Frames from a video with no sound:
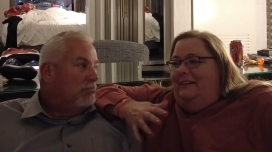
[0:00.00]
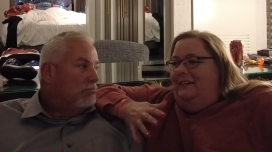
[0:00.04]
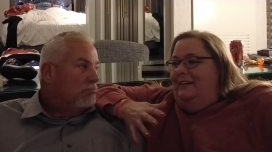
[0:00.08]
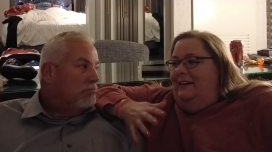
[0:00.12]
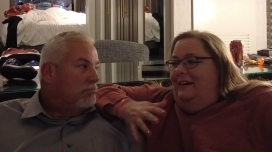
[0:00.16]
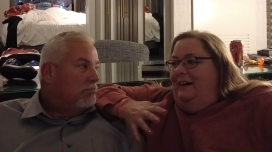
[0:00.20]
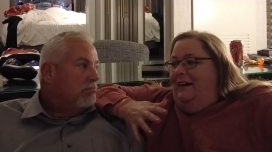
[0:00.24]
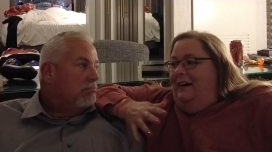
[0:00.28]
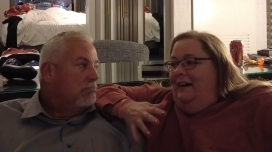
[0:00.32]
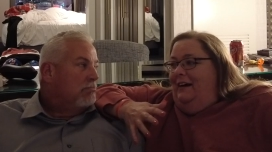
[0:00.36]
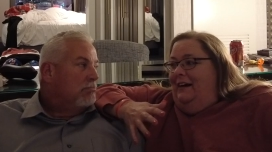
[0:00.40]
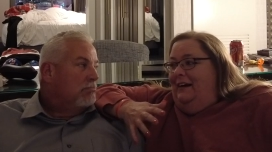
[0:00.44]

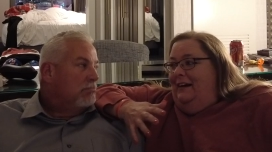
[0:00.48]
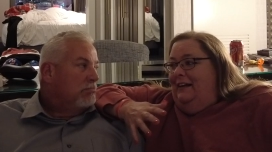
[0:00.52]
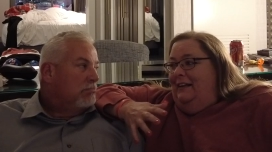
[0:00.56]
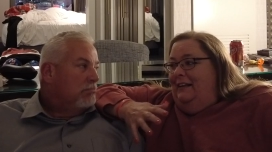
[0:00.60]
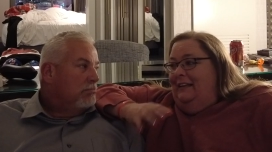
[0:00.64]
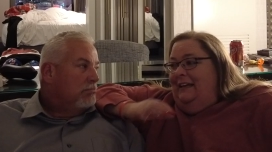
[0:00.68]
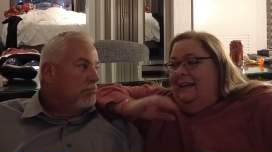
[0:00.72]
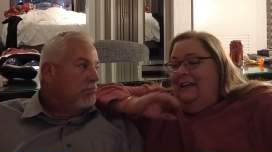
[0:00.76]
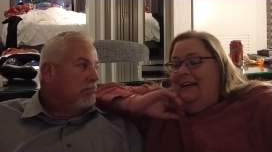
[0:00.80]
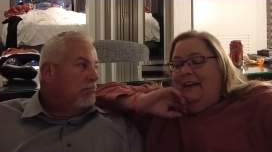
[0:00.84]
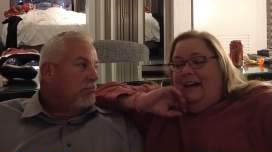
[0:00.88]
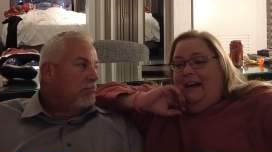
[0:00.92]

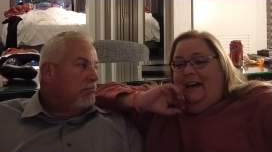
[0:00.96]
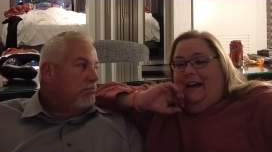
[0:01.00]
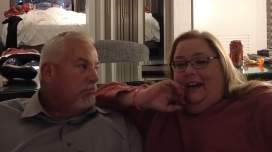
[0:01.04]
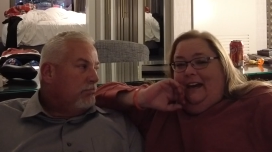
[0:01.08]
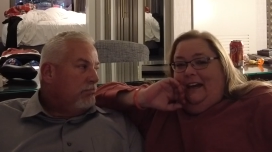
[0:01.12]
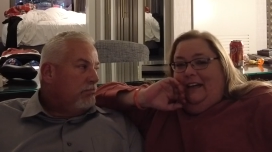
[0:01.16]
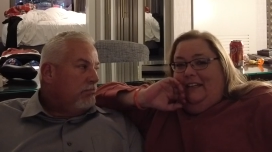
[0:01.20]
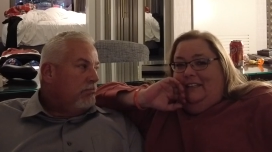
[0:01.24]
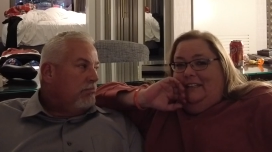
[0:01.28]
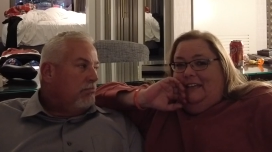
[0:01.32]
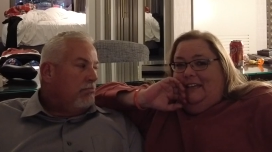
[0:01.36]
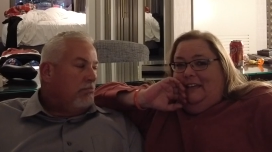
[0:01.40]
Speaker 1: Golly,
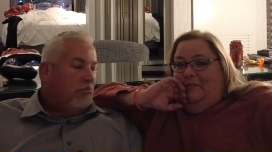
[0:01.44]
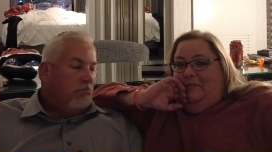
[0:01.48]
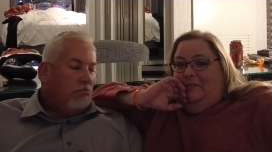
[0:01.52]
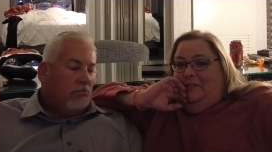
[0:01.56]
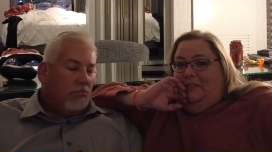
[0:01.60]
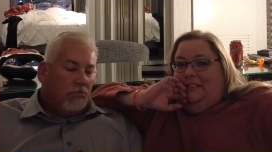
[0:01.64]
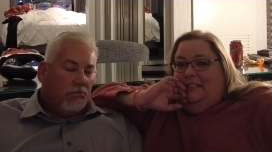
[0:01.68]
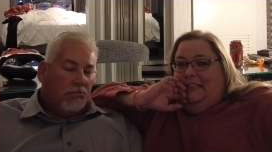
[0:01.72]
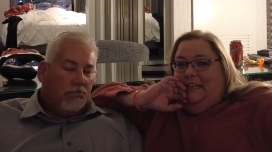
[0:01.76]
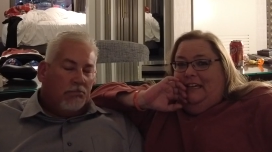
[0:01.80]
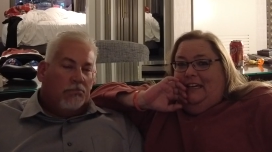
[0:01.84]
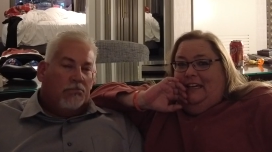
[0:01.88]
guys, like, we're
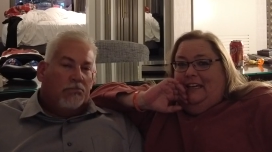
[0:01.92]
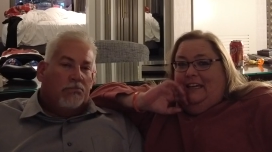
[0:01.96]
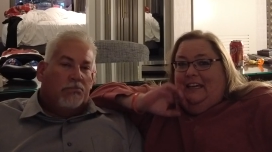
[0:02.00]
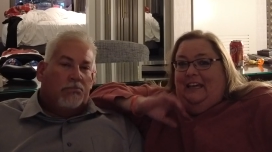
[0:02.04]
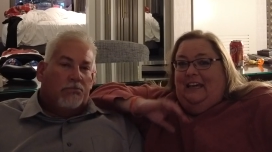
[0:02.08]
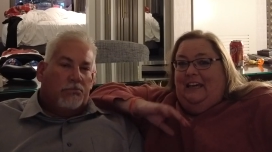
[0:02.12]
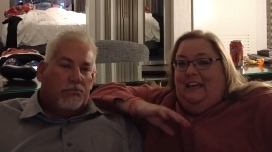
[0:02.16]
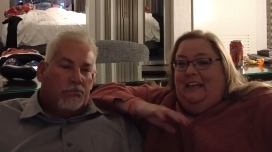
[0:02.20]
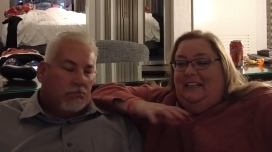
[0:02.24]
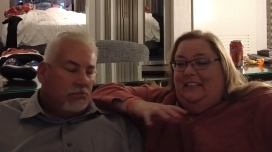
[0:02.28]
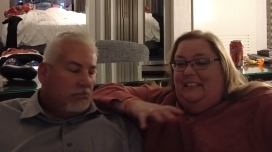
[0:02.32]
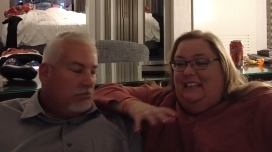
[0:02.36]
seeing
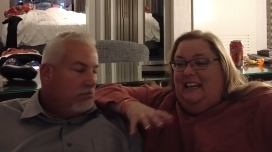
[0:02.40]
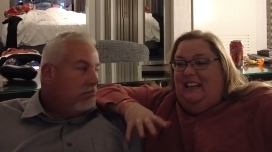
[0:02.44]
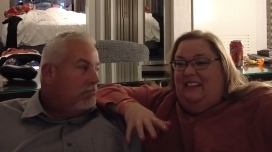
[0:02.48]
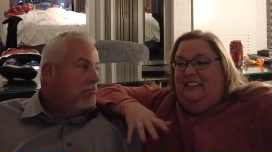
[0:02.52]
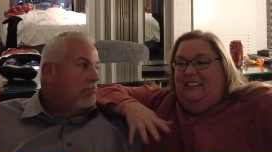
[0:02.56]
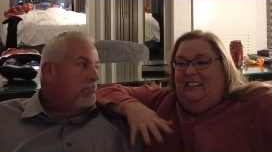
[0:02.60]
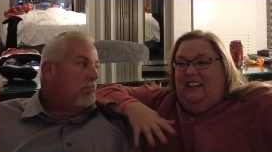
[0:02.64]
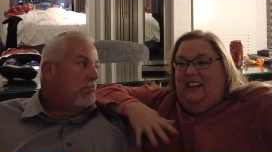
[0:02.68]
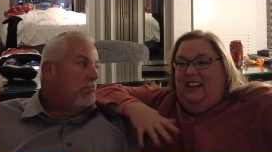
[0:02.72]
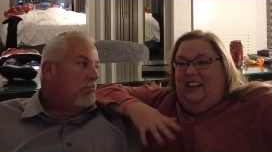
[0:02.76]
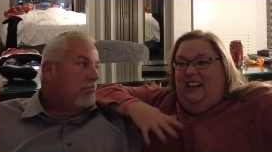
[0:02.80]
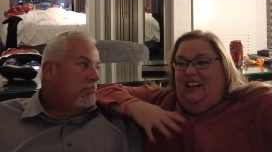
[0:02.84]
kids
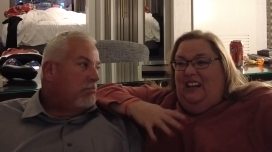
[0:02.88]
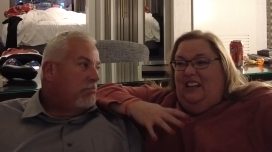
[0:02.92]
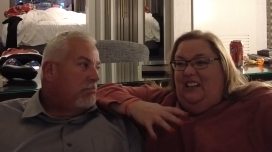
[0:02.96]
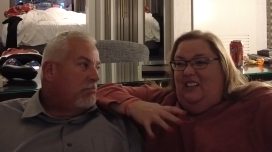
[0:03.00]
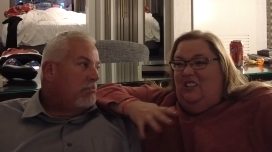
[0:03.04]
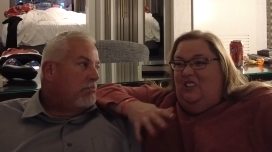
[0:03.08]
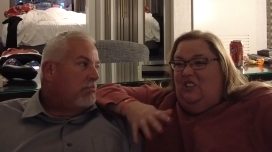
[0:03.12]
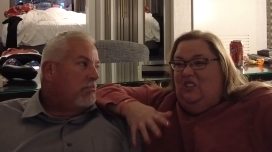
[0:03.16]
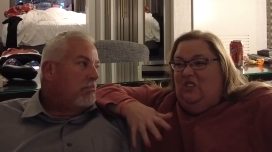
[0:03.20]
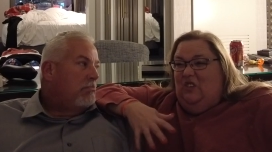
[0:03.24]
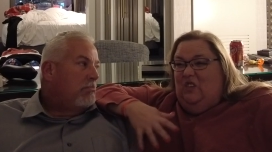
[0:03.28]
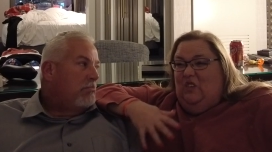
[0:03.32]
out there in
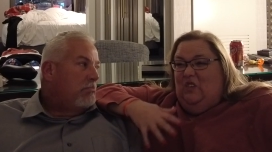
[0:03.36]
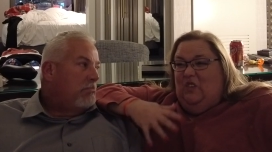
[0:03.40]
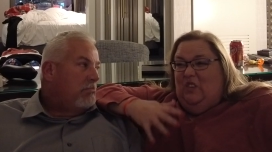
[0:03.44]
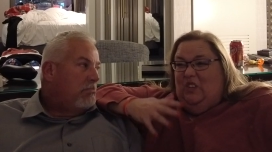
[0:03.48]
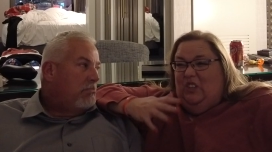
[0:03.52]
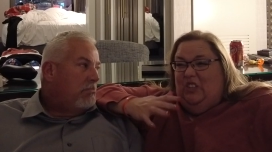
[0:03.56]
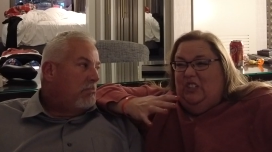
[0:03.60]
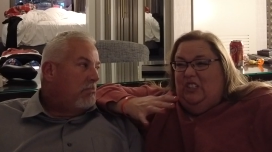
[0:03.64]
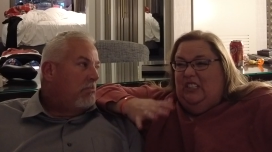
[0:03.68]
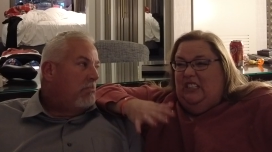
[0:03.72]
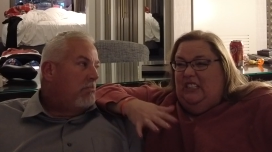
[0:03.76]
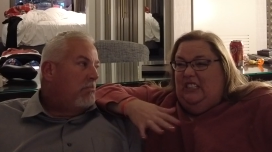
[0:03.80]

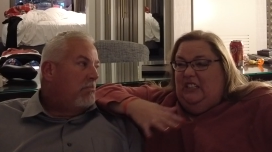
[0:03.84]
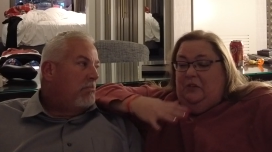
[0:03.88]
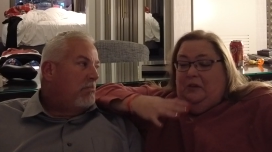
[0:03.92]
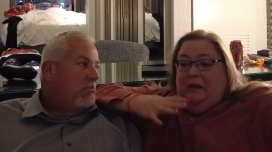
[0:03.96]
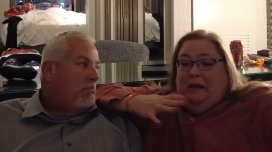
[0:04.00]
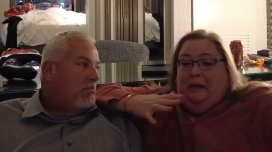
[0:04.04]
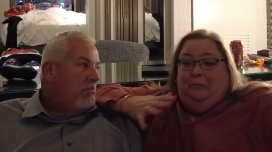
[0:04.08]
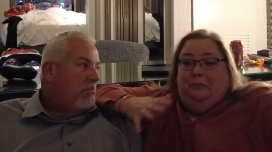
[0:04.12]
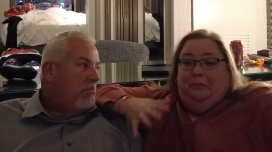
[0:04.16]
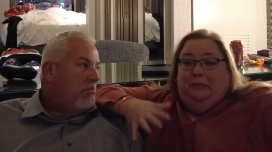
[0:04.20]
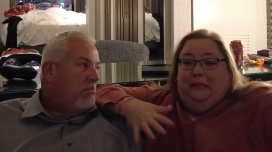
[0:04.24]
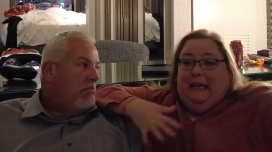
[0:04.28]
strollers that
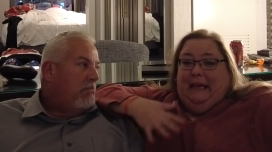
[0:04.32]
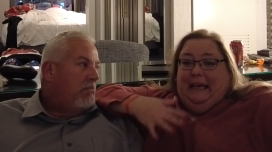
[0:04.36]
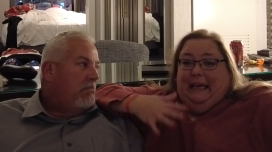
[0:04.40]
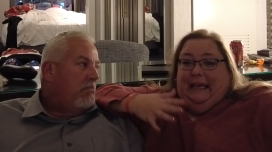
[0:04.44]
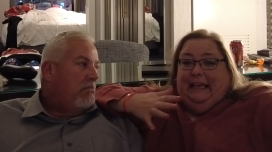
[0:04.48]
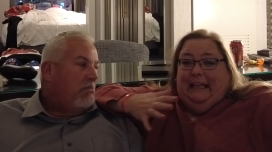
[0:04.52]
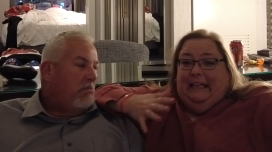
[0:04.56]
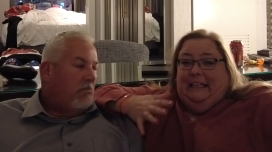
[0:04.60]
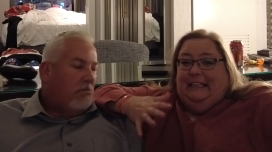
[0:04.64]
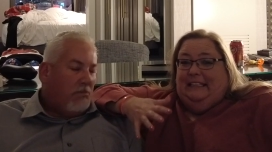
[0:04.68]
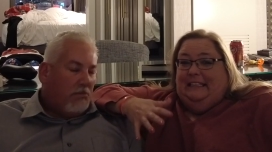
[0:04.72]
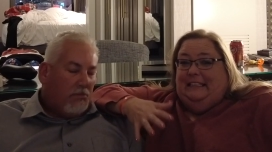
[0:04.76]
don't have
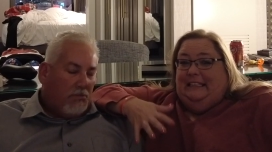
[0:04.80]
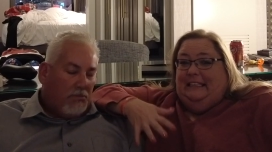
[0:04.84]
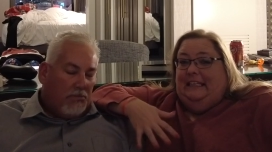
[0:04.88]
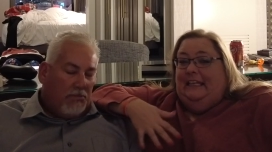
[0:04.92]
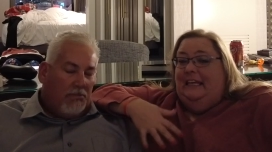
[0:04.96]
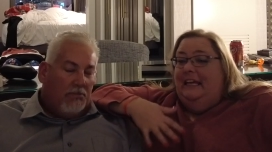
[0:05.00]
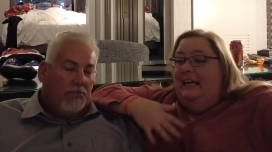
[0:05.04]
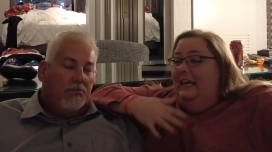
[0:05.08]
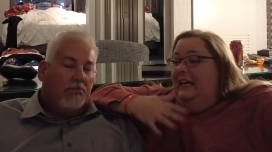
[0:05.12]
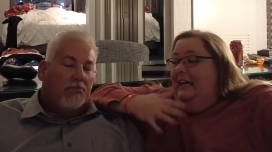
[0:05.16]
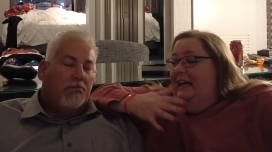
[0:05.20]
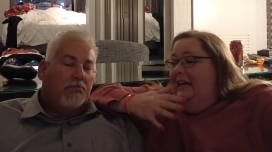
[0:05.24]
blankets, and